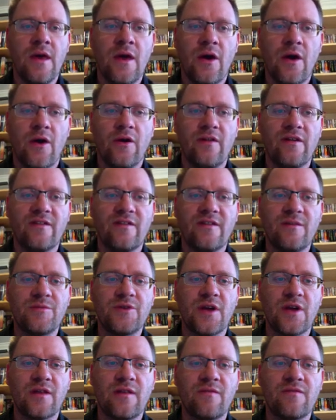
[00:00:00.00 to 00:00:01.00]
Our lesson
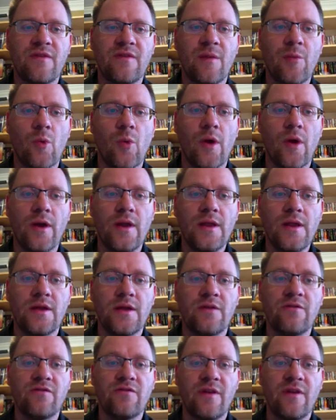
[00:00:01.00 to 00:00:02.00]
objective, number one, to
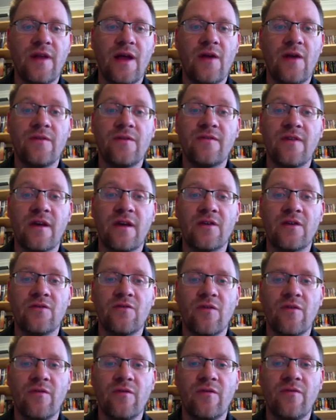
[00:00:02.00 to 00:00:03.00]
understand how the second
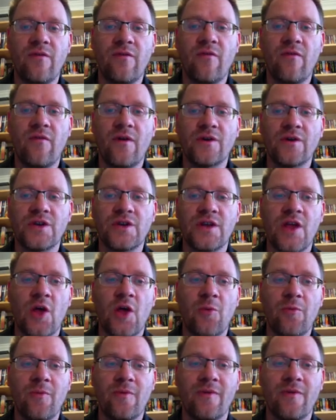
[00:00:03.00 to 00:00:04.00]
derivative of a function
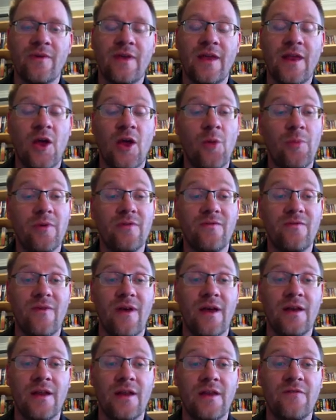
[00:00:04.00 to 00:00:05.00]
can help us
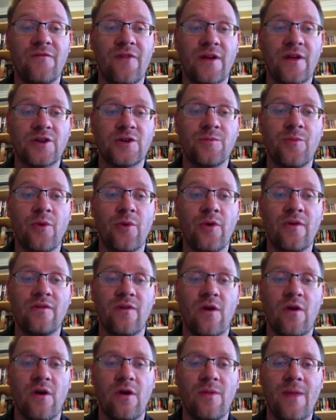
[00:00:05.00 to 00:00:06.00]
find inflection points
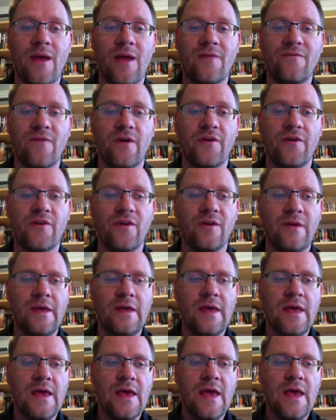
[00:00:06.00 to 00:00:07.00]
on that function.
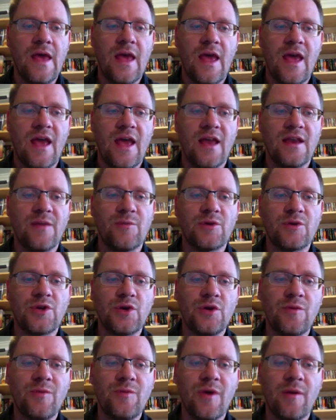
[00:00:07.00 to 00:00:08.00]
And number
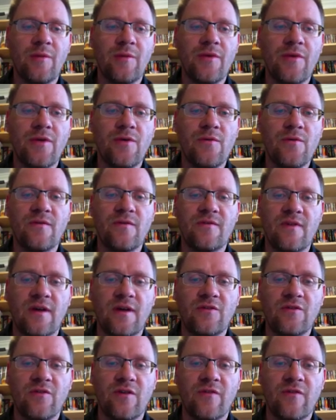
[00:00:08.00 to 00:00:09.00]
two, to be able to use the
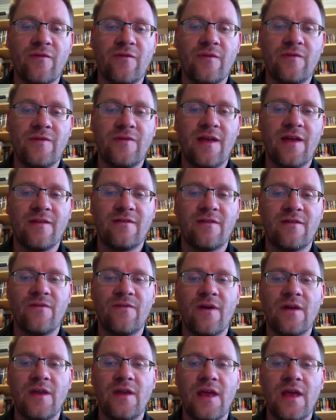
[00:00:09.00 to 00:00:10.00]
second derivative test to
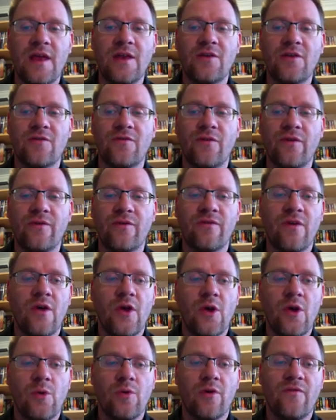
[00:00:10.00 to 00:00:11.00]
find intervals
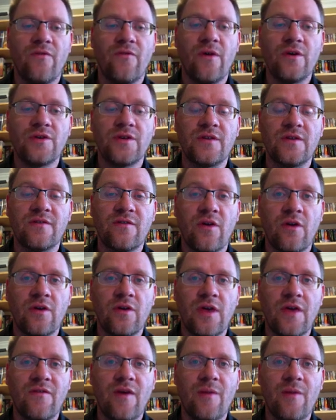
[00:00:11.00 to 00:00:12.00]
where a function is
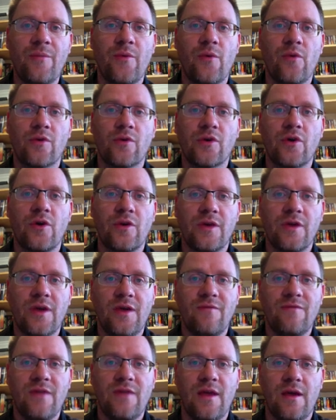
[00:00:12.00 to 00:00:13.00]
concave up or
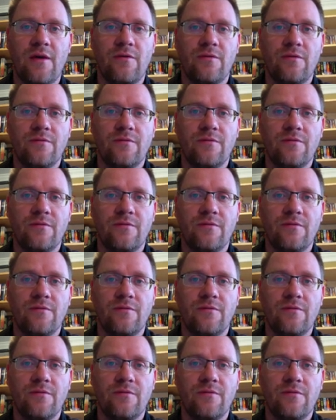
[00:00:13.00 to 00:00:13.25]
concave down.